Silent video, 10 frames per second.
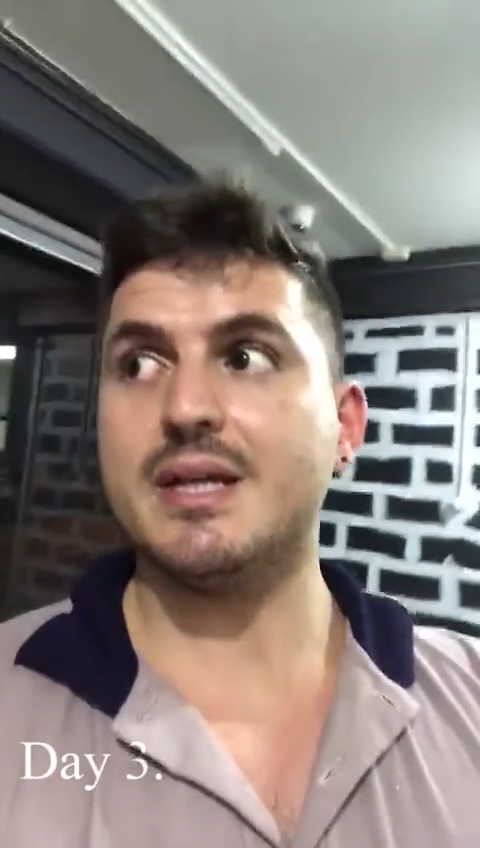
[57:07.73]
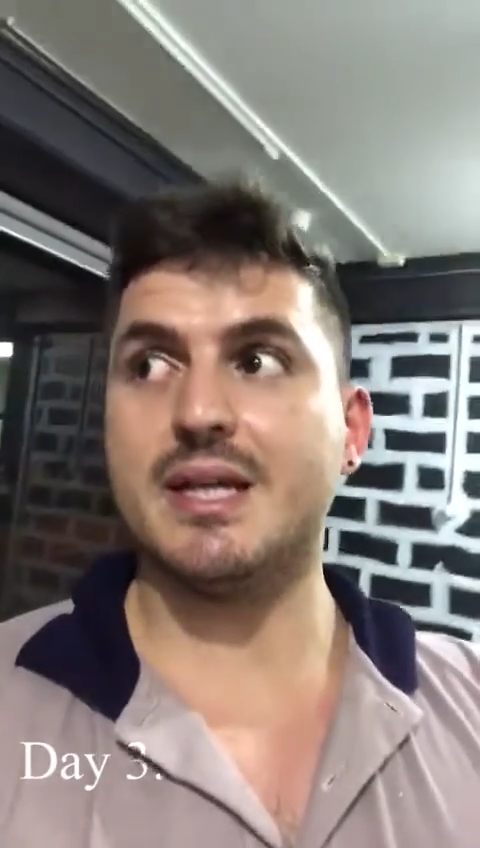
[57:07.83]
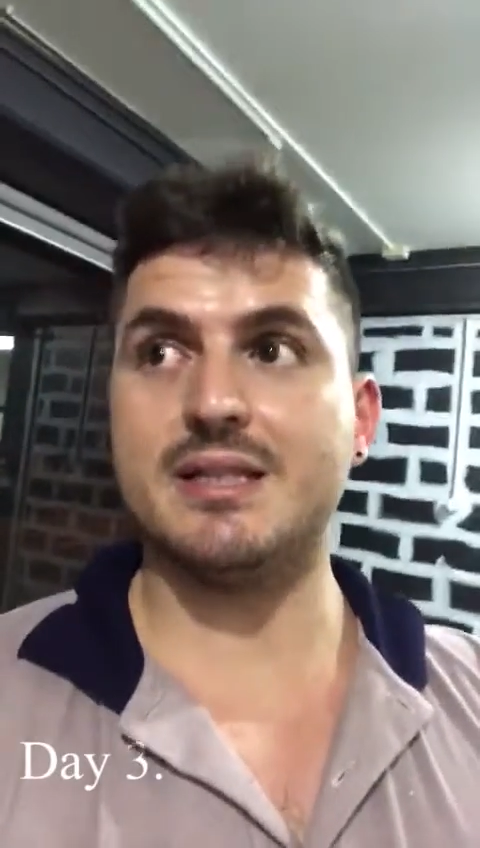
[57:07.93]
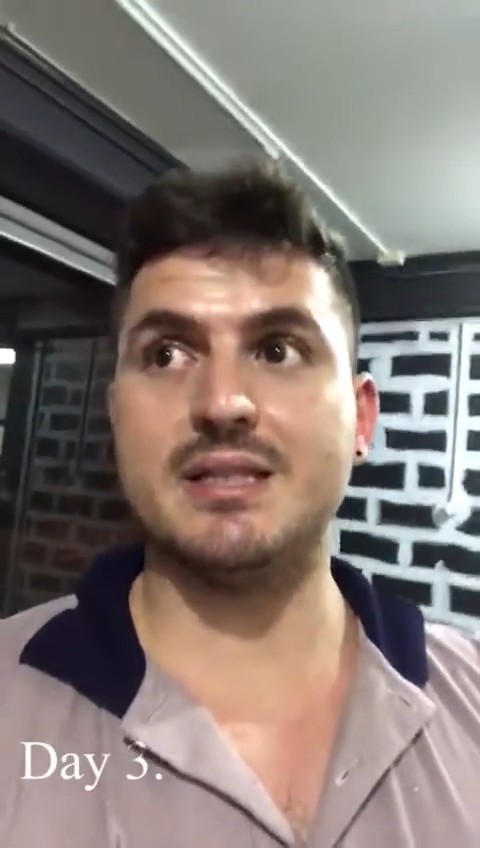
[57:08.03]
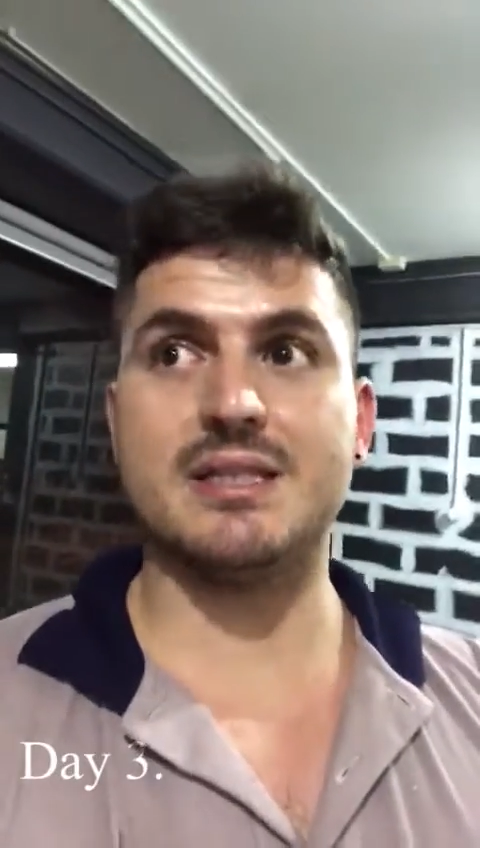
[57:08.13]

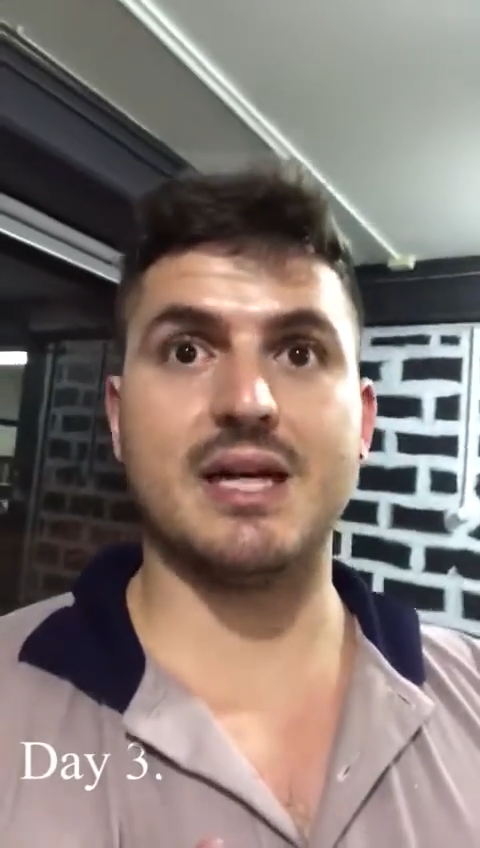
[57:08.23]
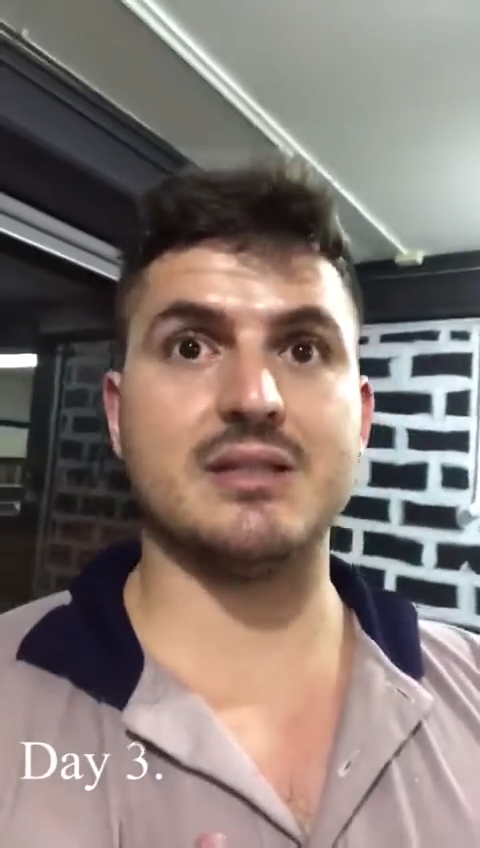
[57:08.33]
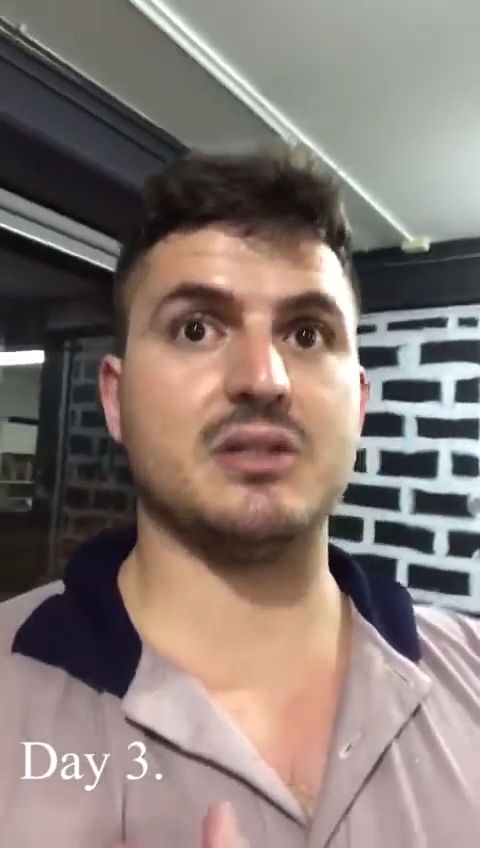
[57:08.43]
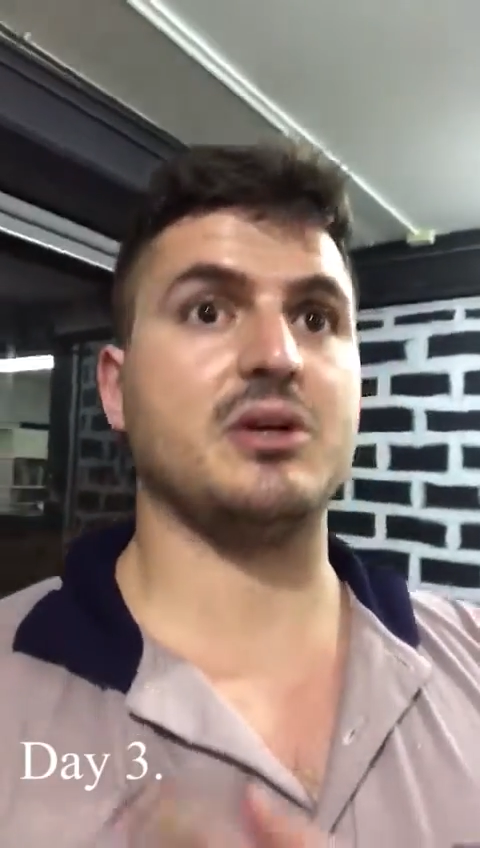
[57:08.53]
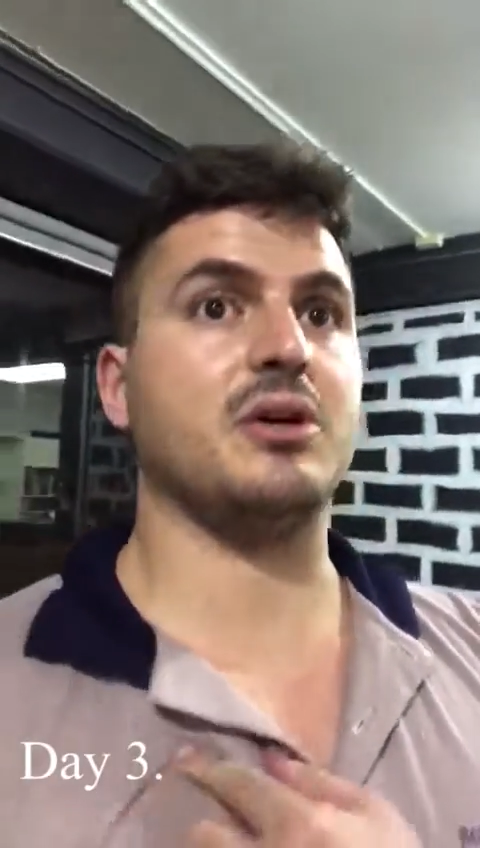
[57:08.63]
get this
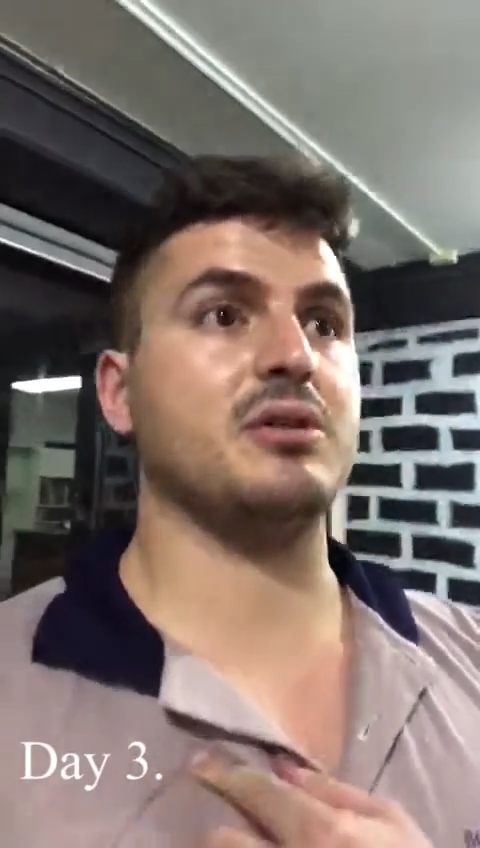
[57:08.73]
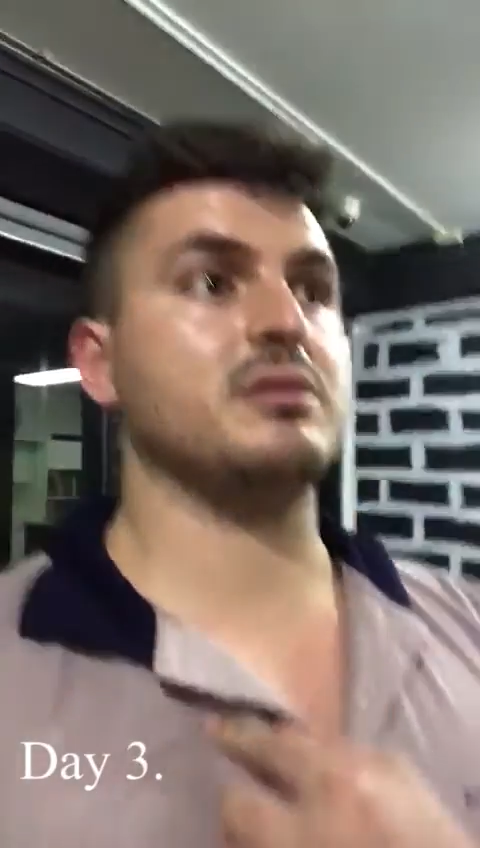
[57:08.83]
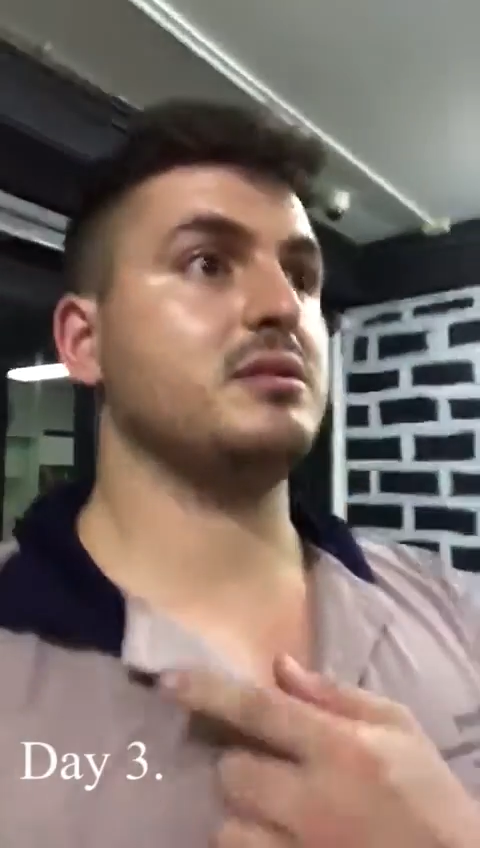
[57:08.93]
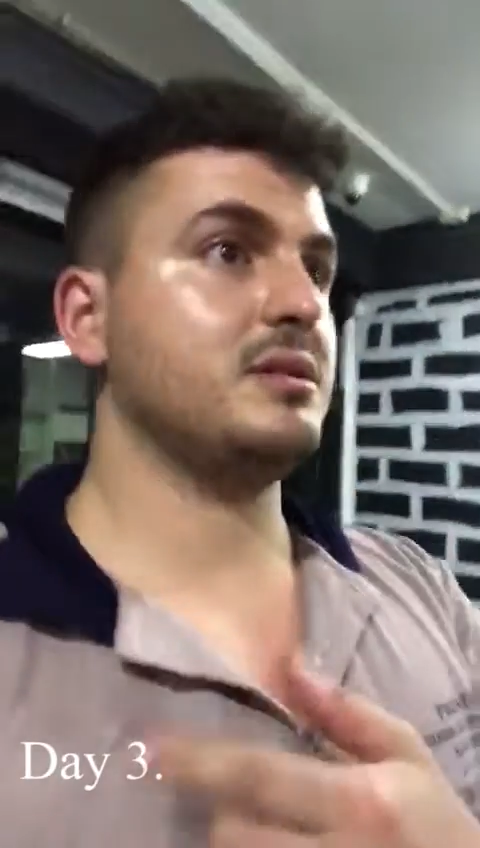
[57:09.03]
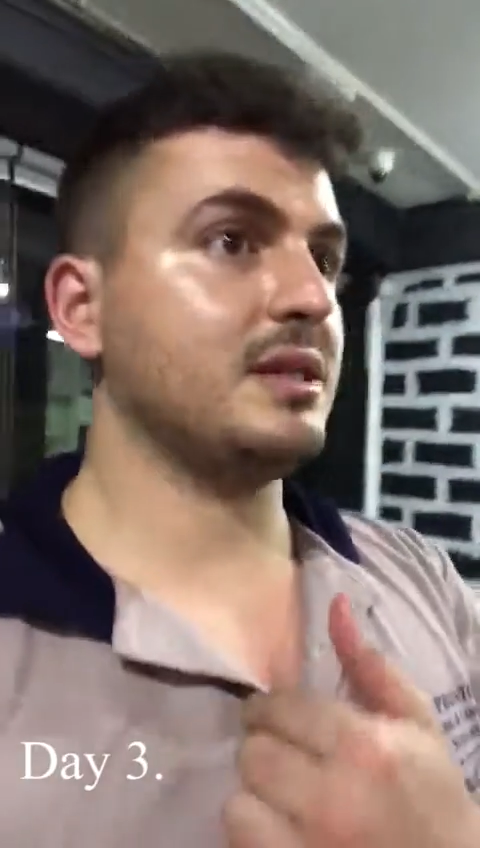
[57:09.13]
undercoat
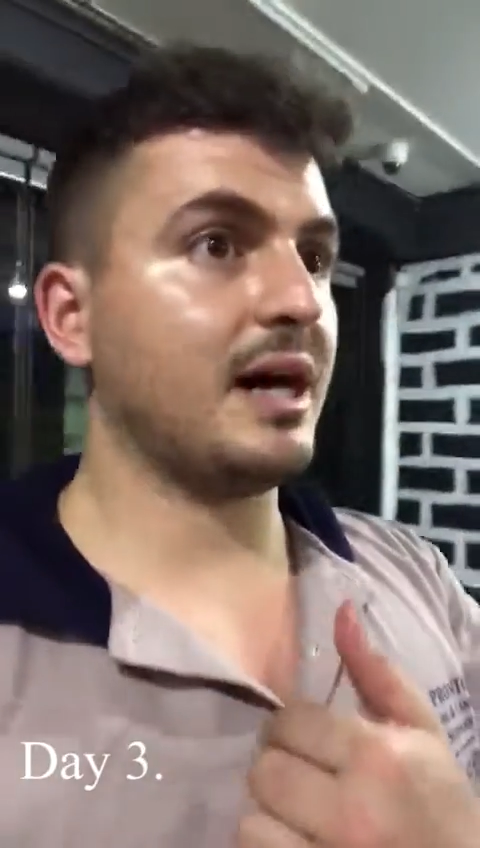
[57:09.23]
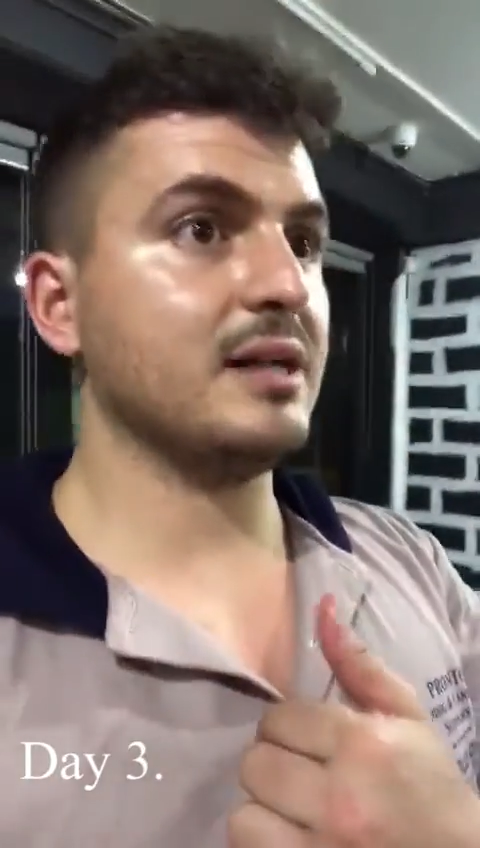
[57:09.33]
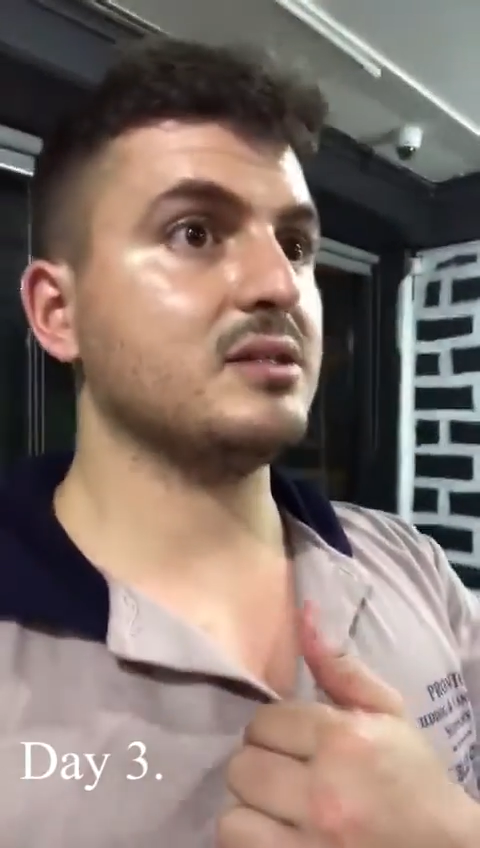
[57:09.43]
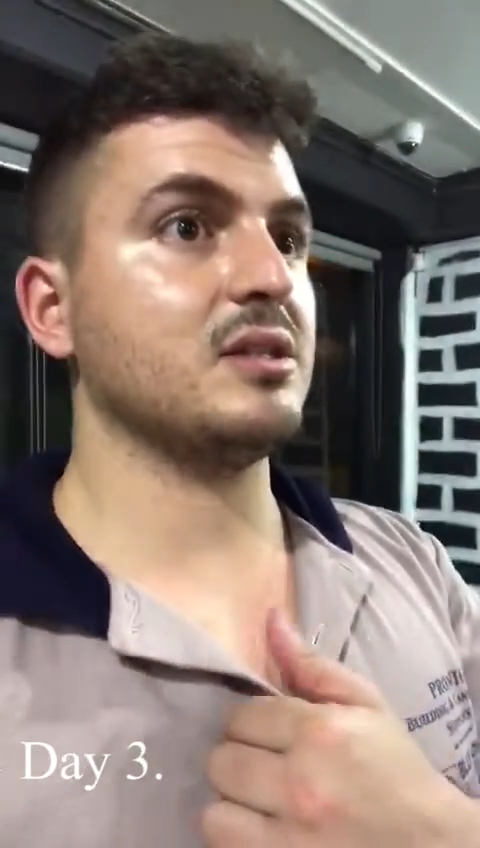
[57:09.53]
done,